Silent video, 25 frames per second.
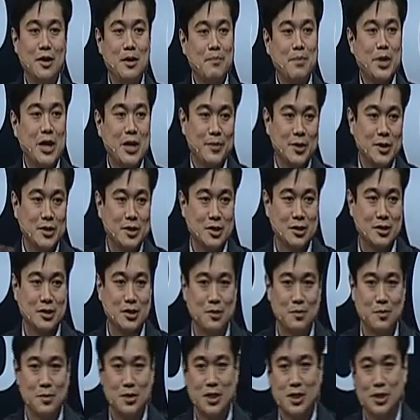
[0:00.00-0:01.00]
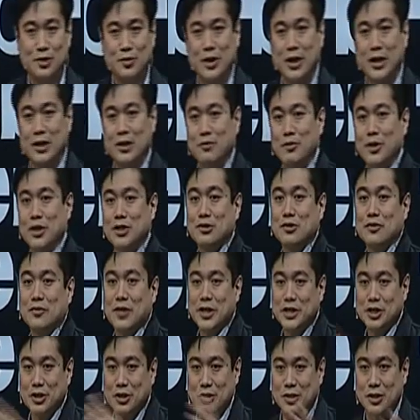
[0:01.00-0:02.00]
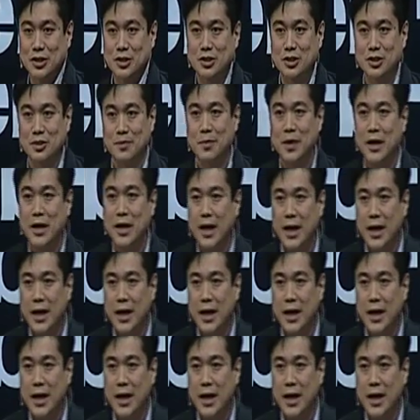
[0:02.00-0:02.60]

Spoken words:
payment systems, and you had a reservation system.